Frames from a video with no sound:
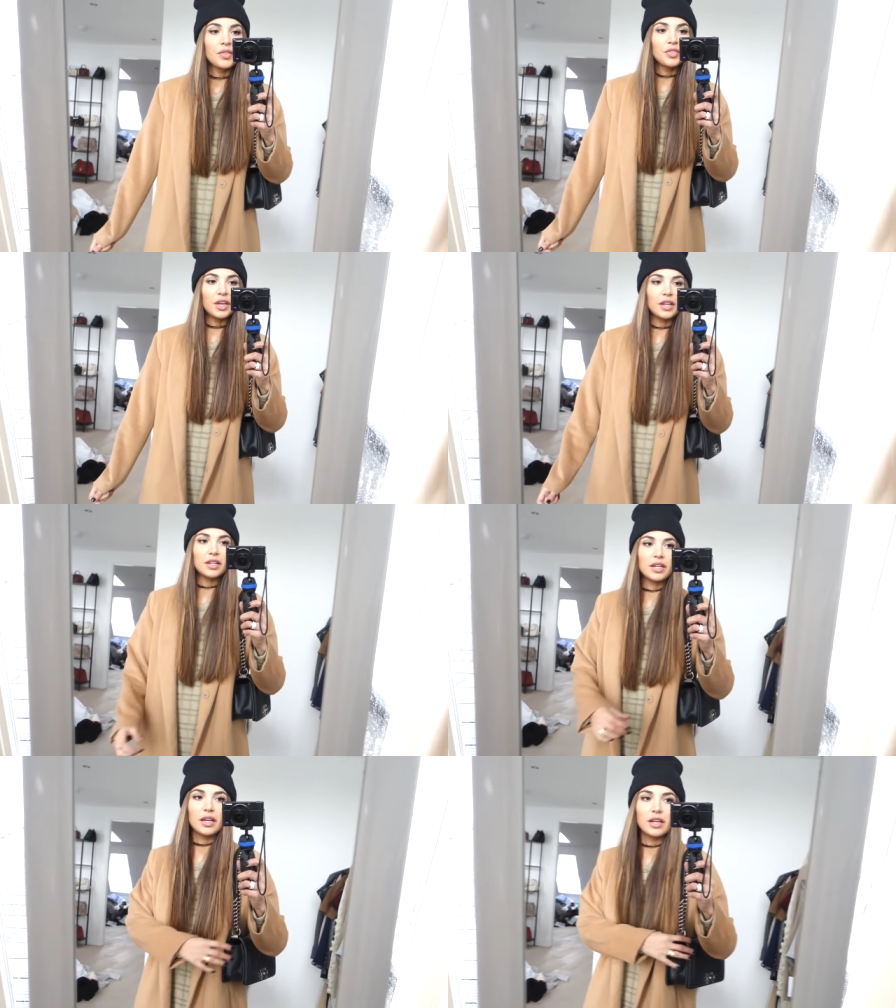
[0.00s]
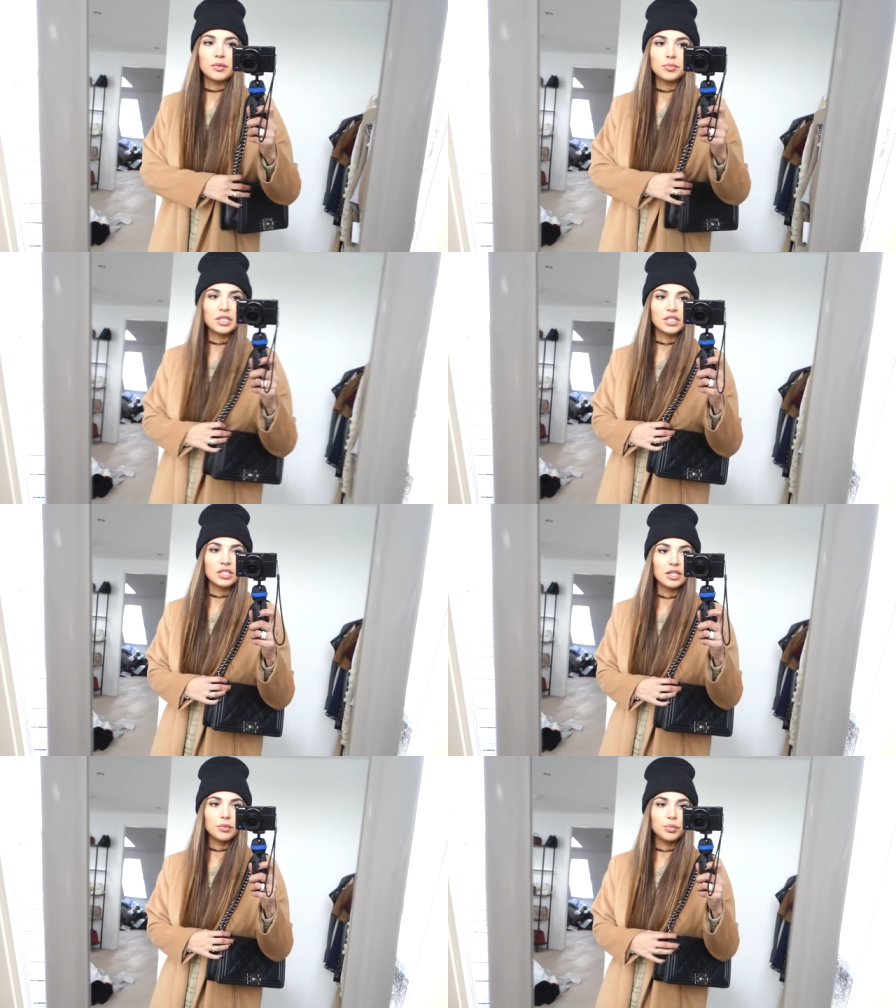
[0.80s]
Then I got my
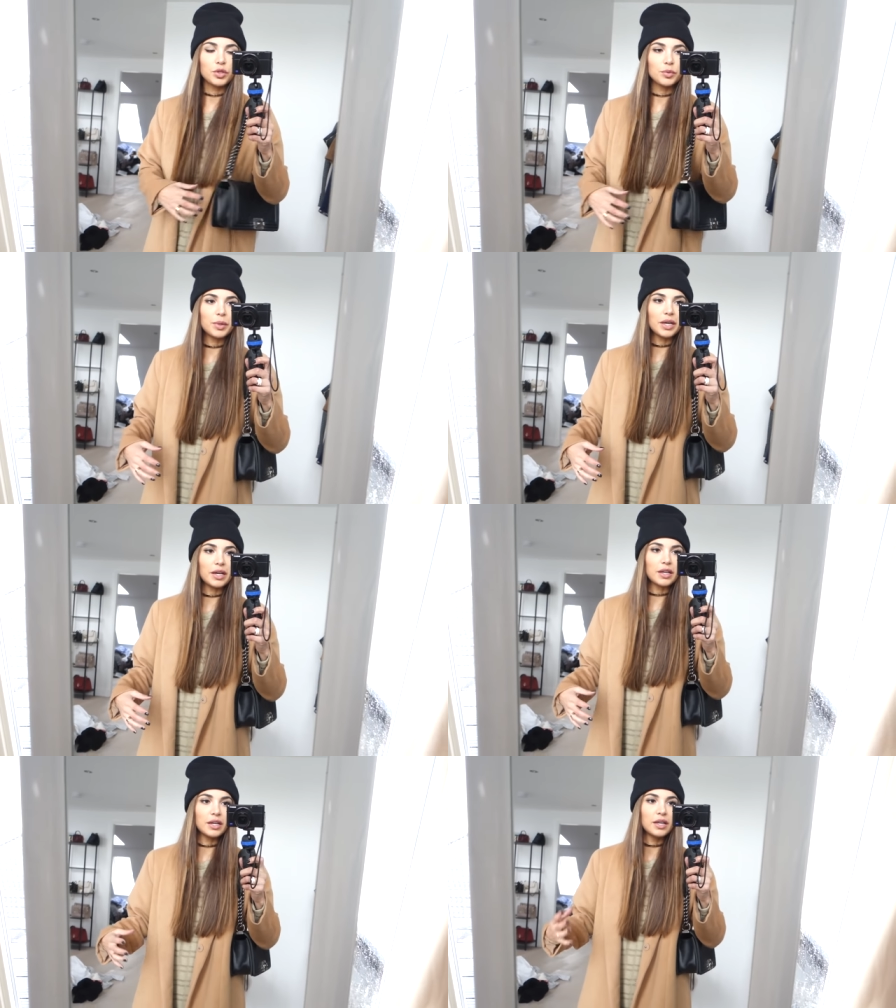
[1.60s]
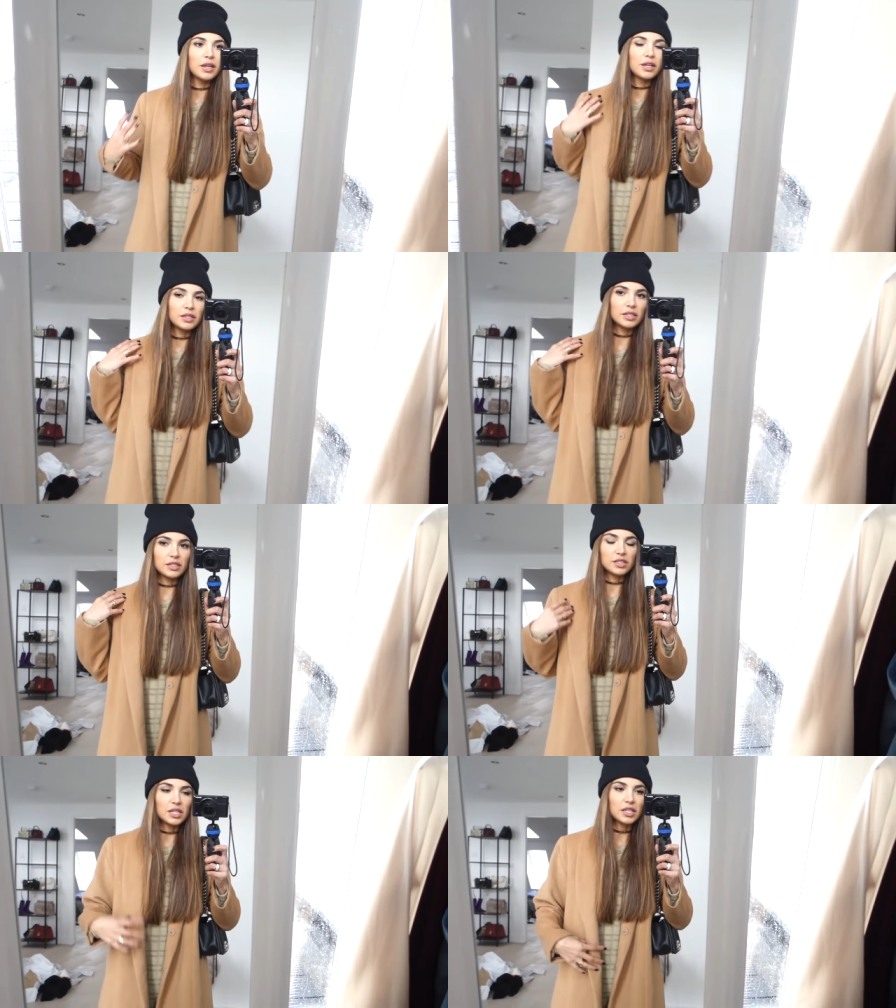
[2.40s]
Chanel boy bag.
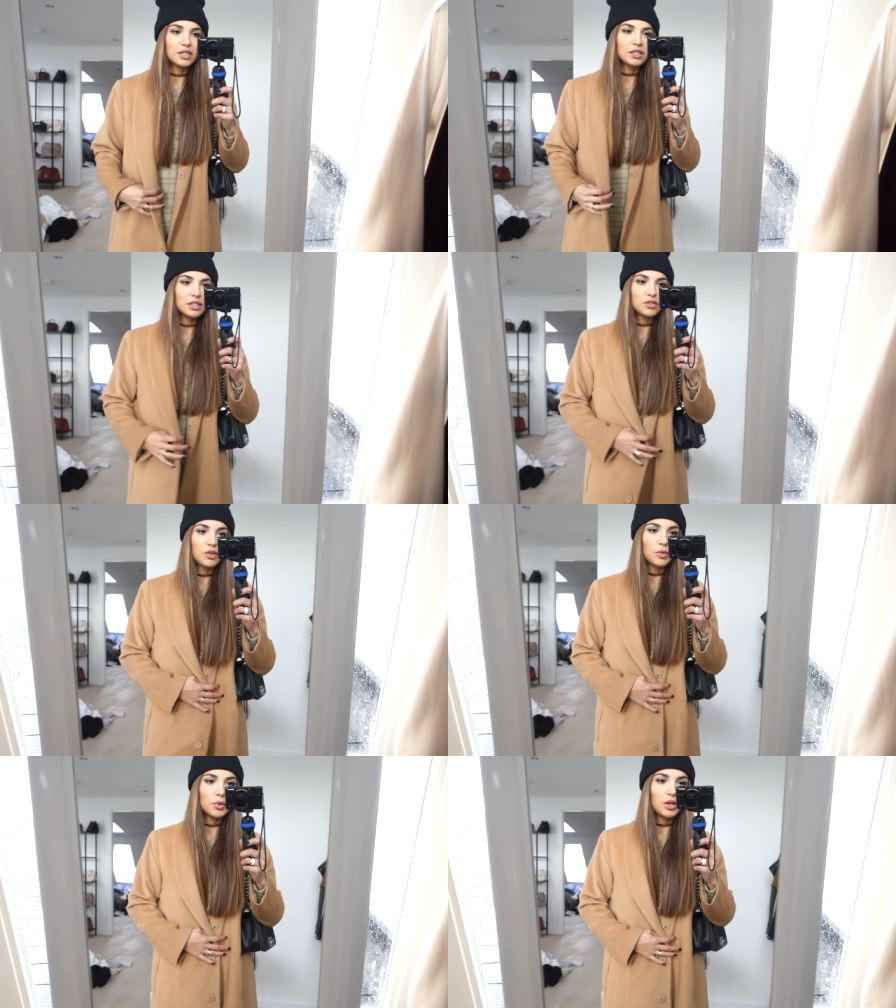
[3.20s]
This jacket is from